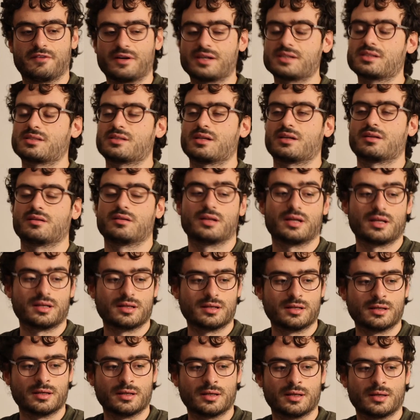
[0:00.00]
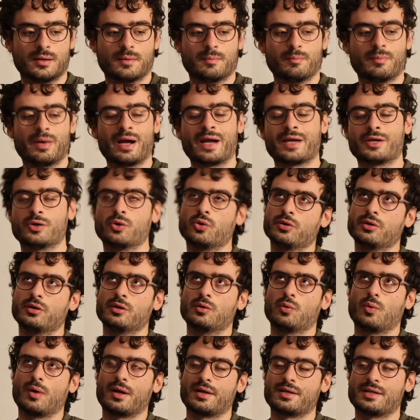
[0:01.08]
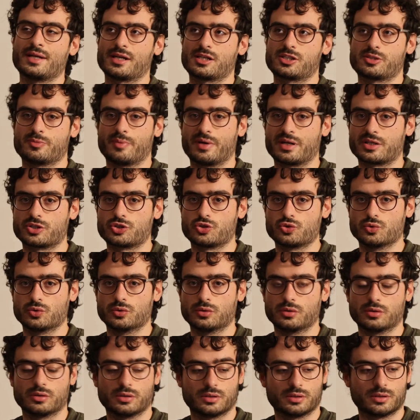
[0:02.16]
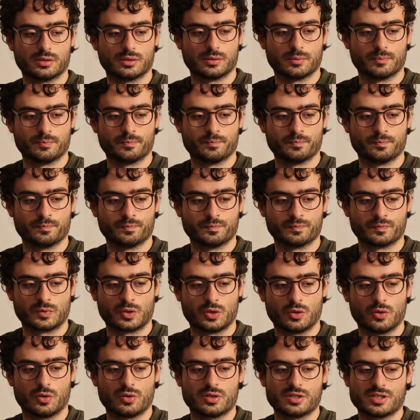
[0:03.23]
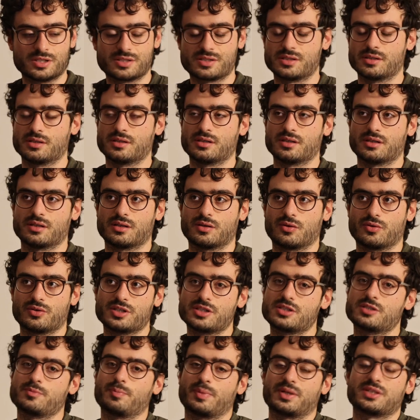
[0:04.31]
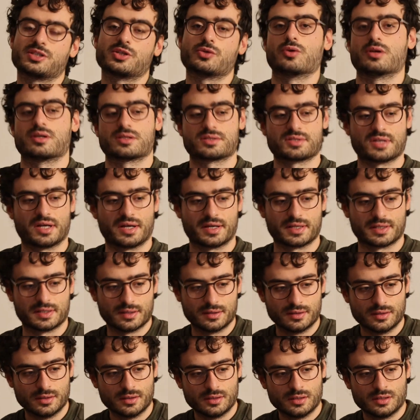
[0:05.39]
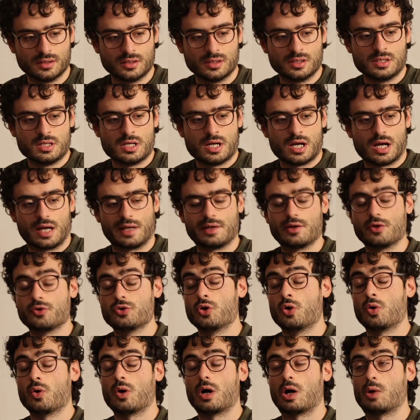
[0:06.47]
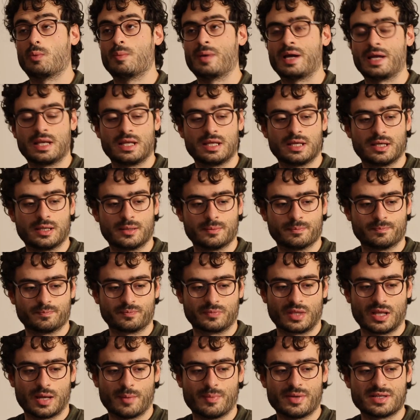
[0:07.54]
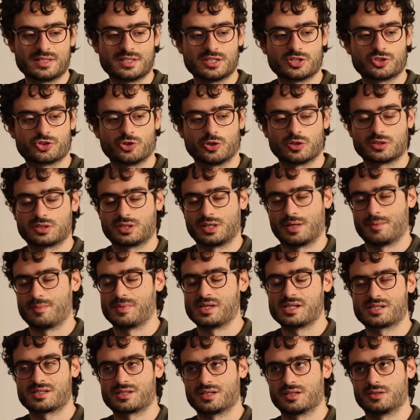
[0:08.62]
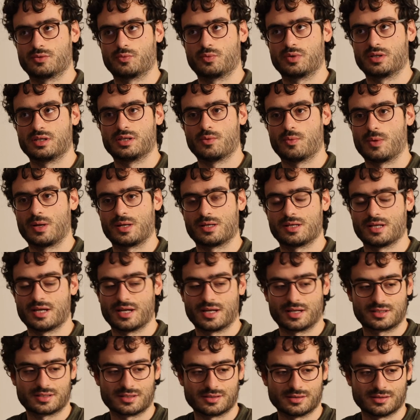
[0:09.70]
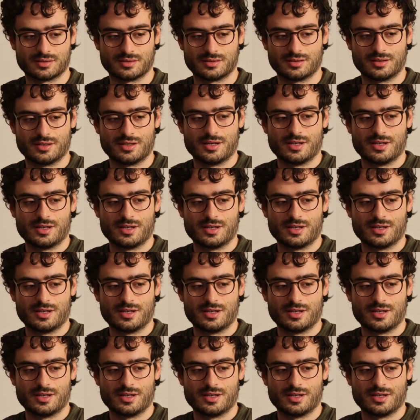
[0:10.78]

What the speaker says: faster than my old 1DX Mark II on this particular side. I don't know how many amazing shots I missed with the 1DX